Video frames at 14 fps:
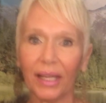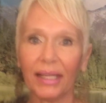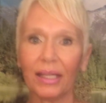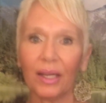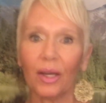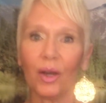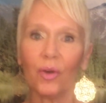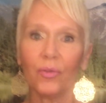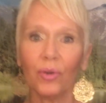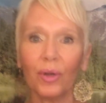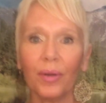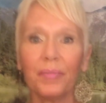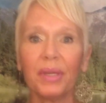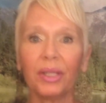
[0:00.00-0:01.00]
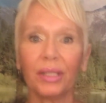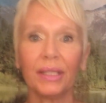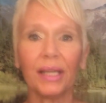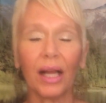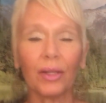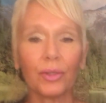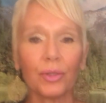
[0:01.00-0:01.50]
like over $1
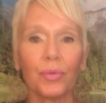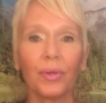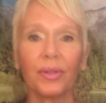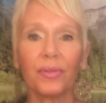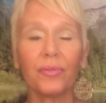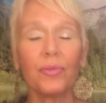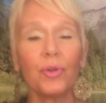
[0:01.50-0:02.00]
million worth of